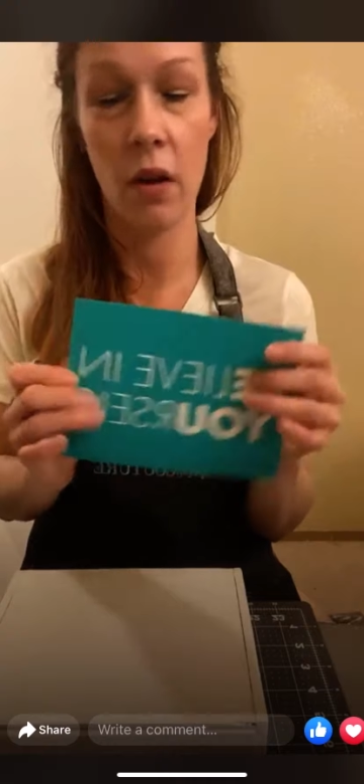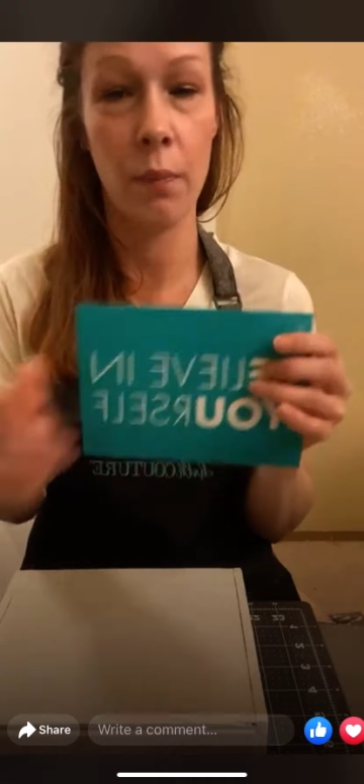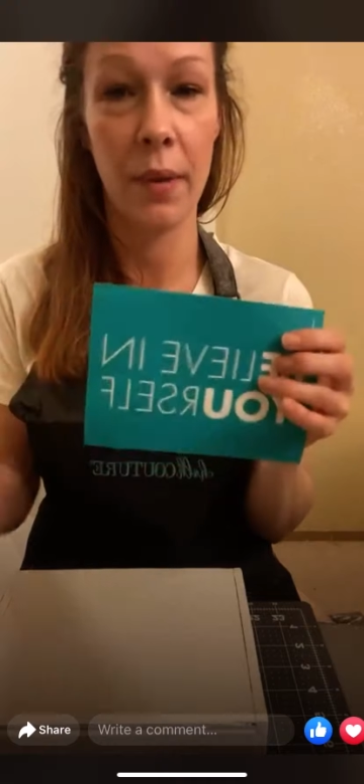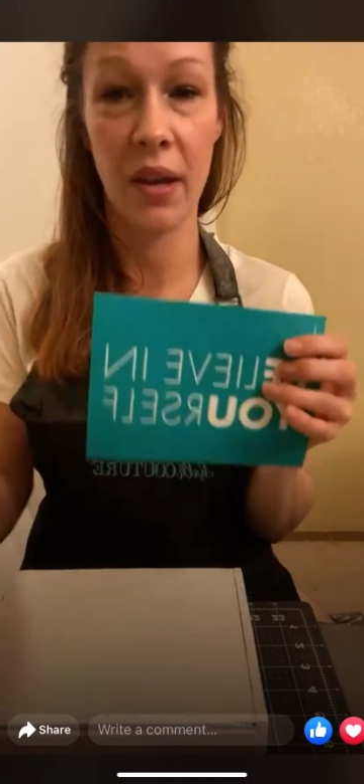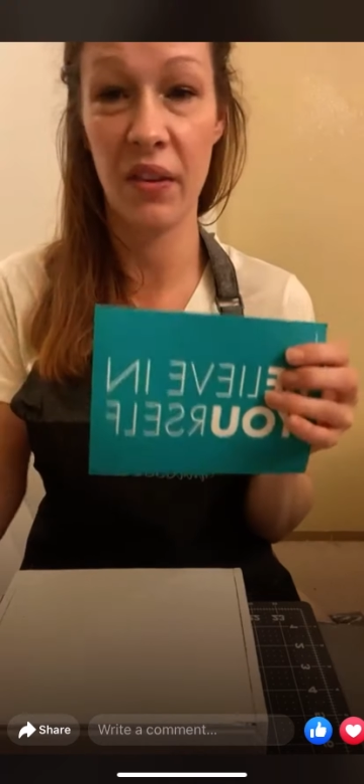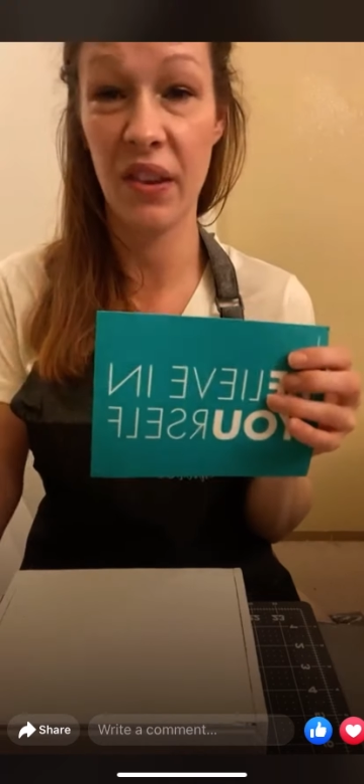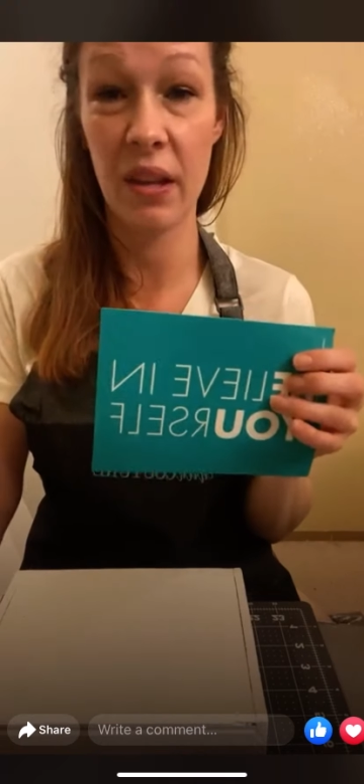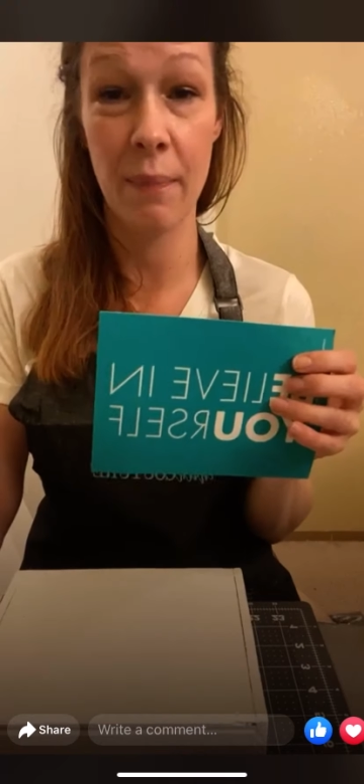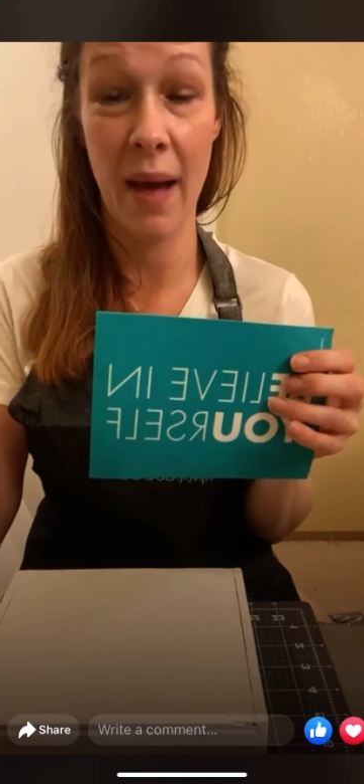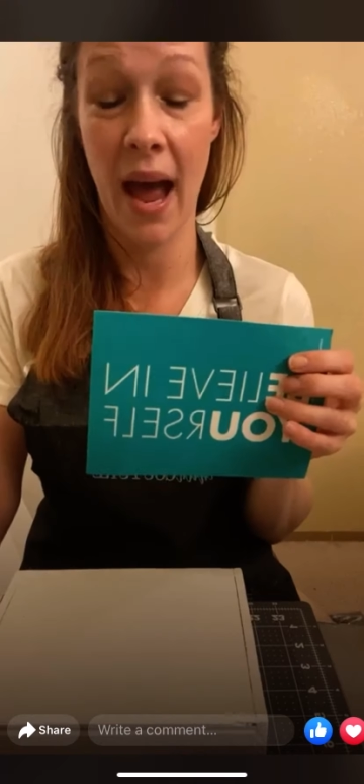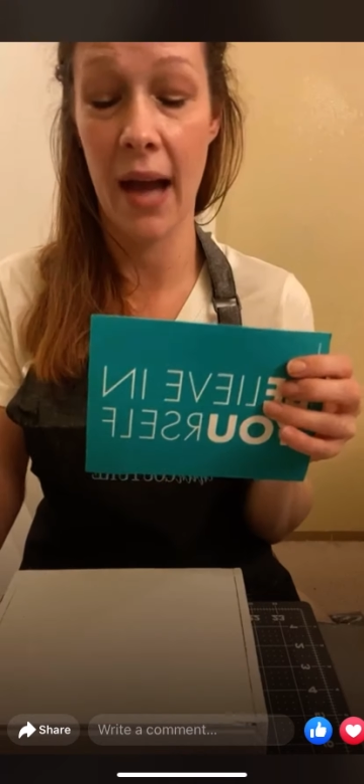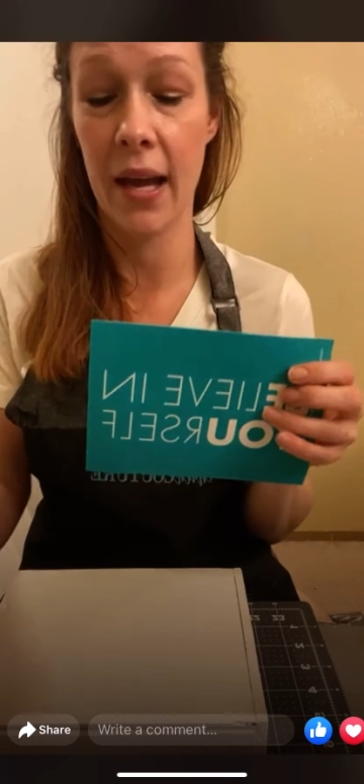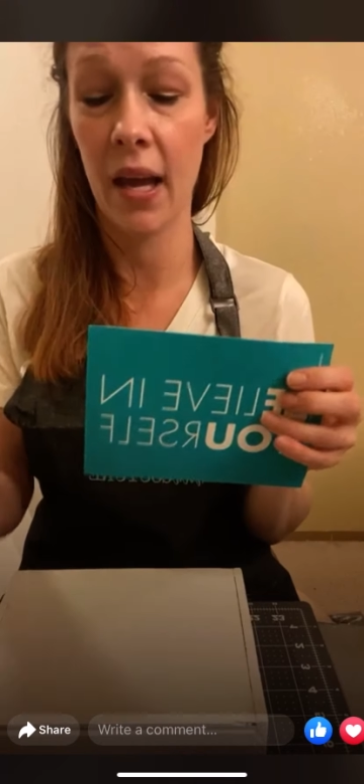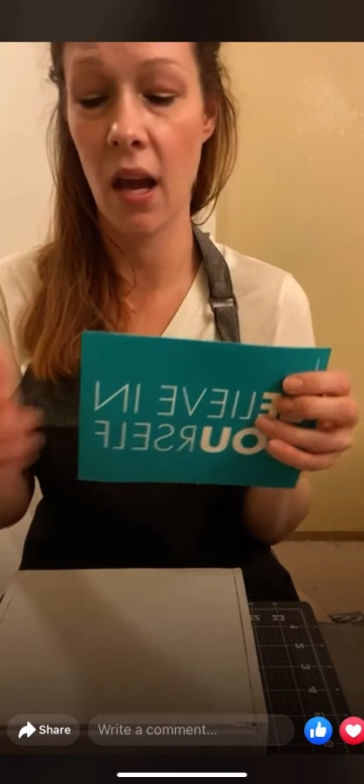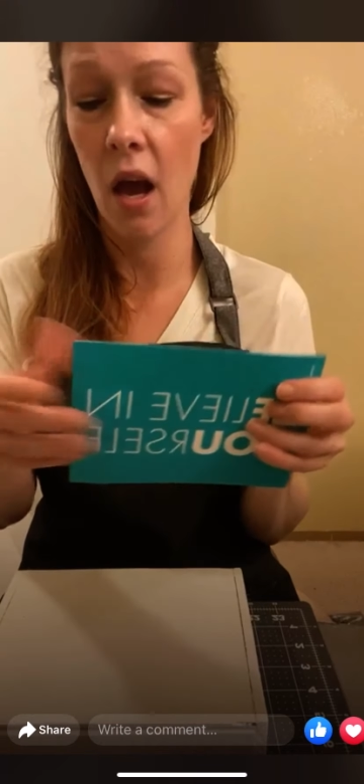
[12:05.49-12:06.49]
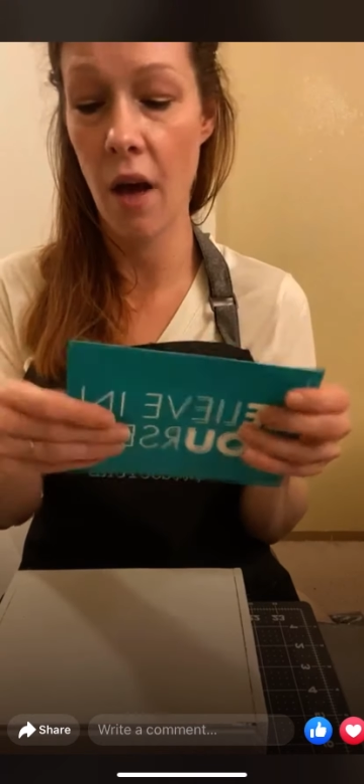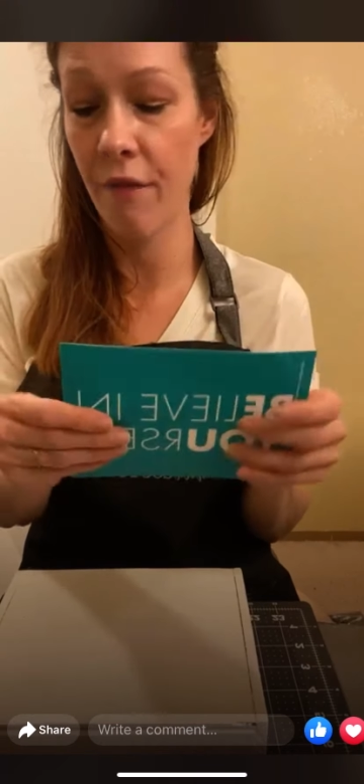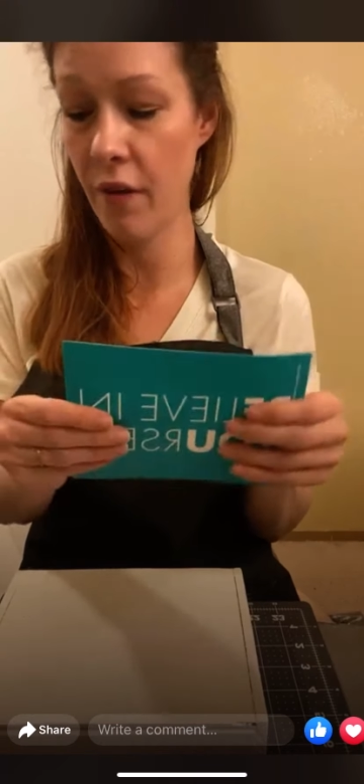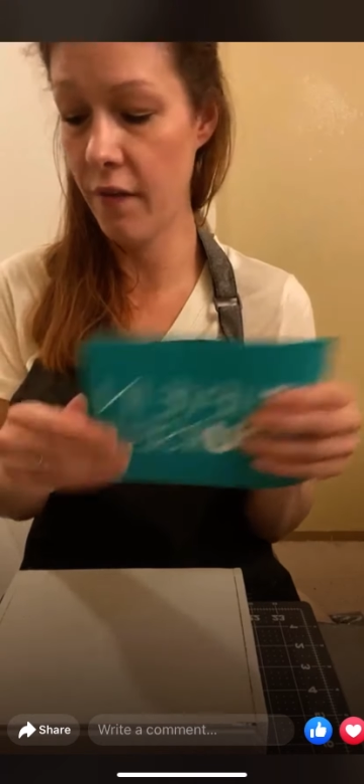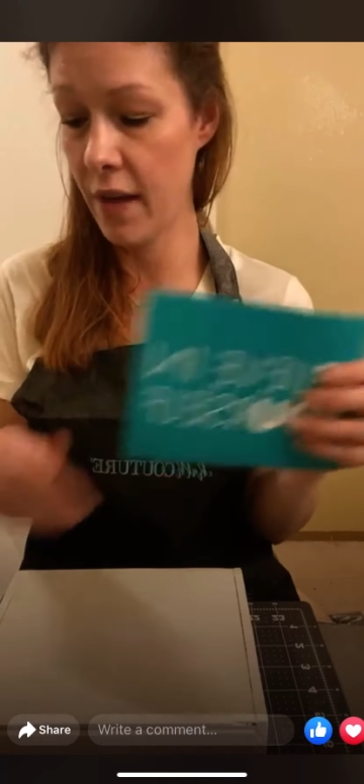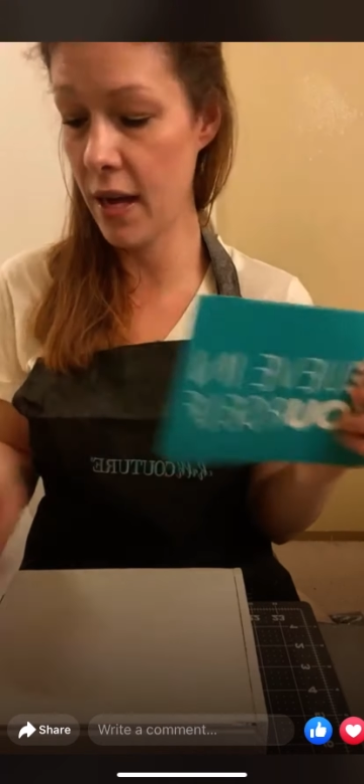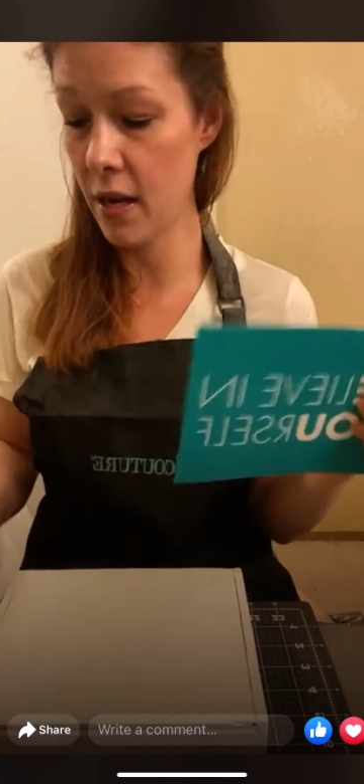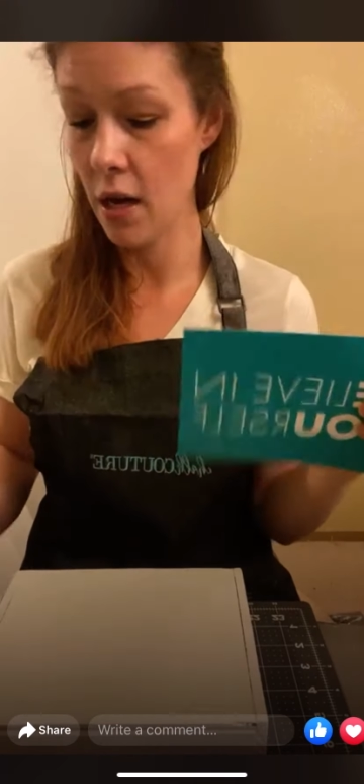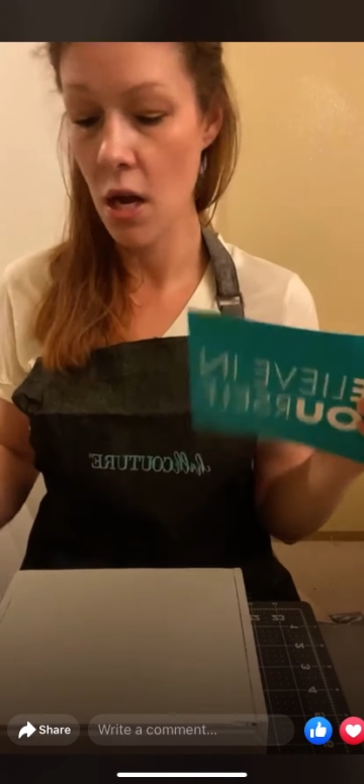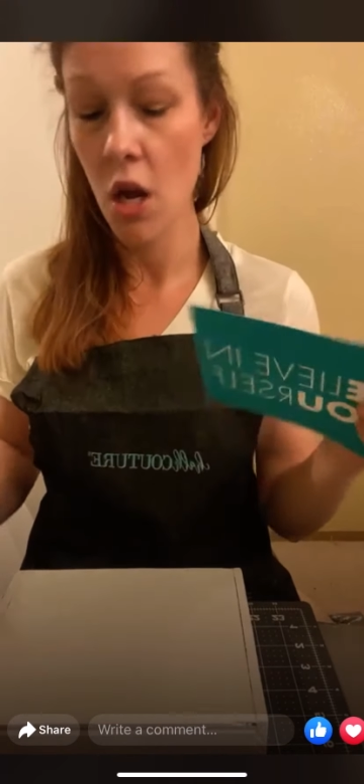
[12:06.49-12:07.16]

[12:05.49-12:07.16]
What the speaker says: peeled the backing off of it,